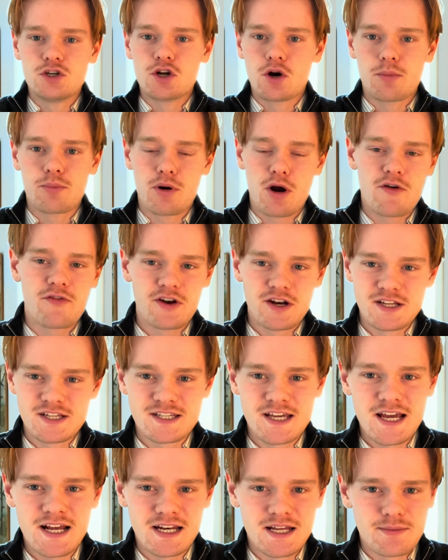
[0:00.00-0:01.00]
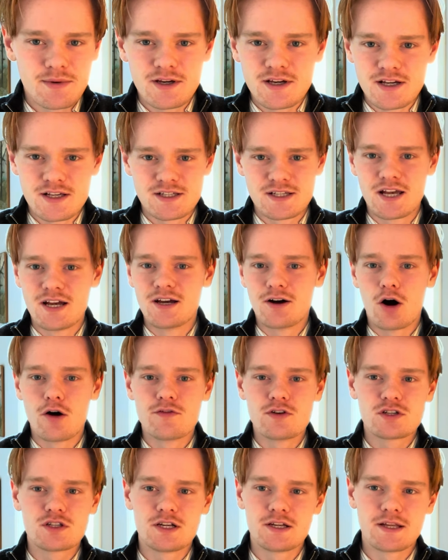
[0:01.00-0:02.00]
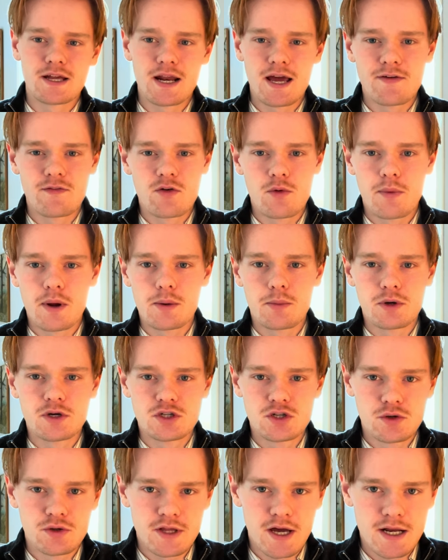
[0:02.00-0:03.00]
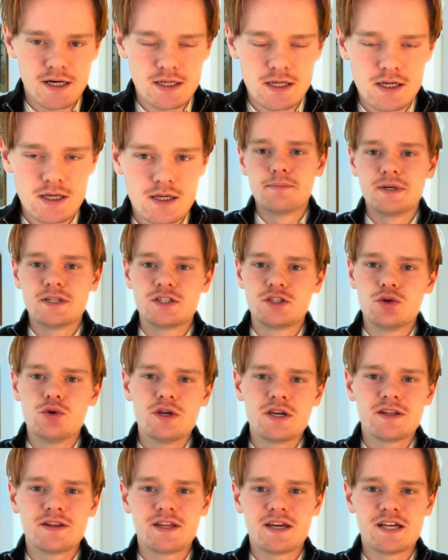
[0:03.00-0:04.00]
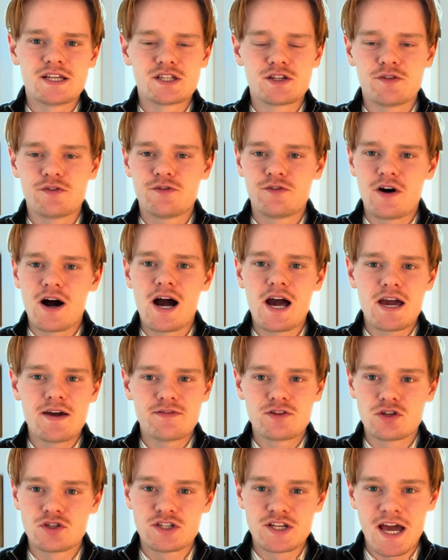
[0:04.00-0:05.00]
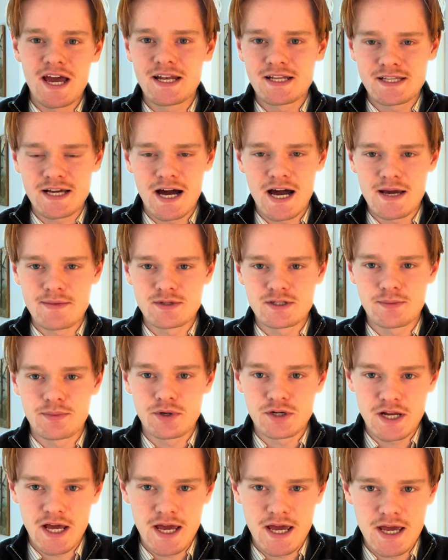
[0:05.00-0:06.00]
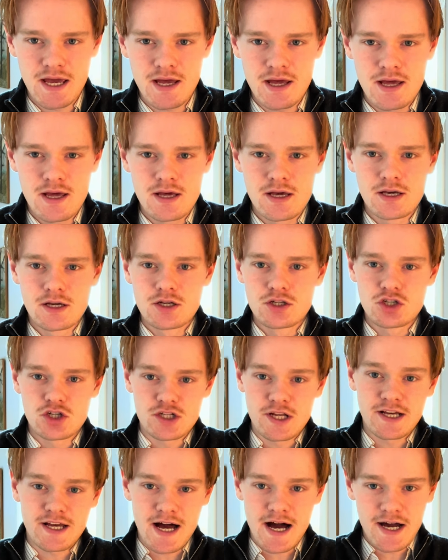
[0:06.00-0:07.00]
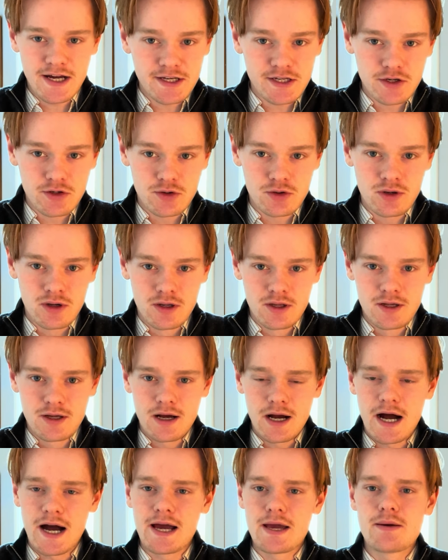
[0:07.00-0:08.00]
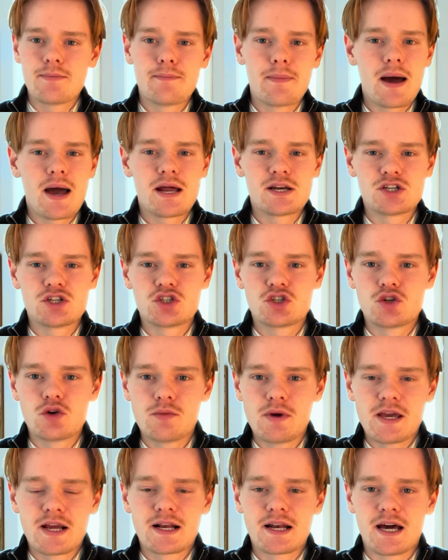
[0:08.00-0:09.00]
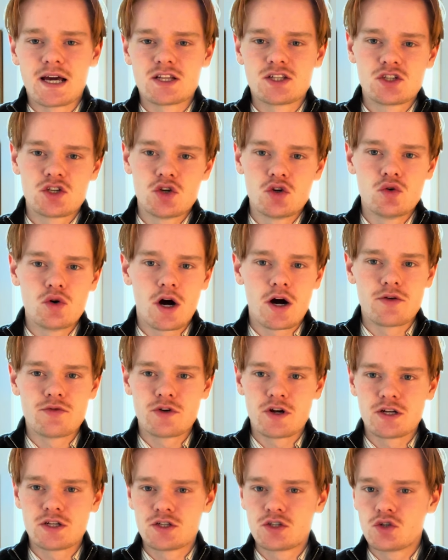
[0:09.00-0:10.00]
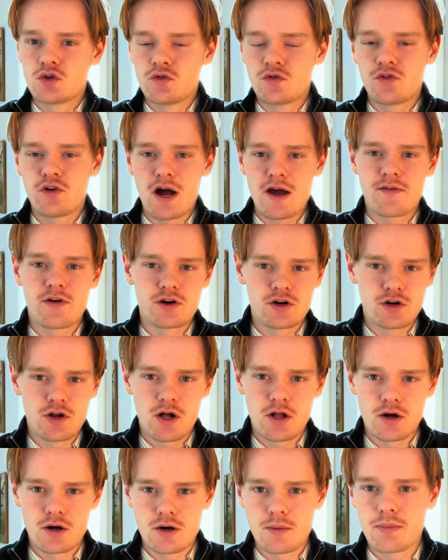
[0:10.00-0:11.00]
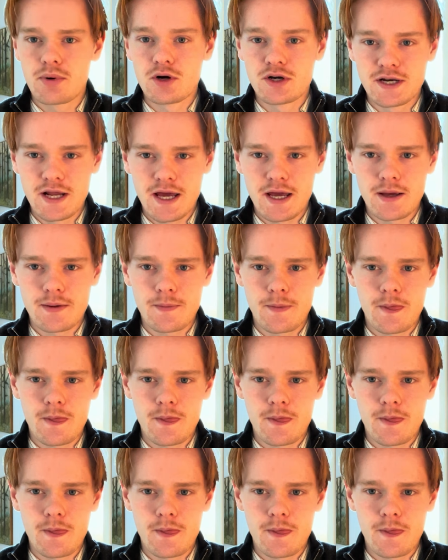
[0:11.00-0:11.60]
profit insanely, because obviously then everybody would do that. But doing this 5 to 10 times per day, just like I do, I managed to make like $200 to $500 per day.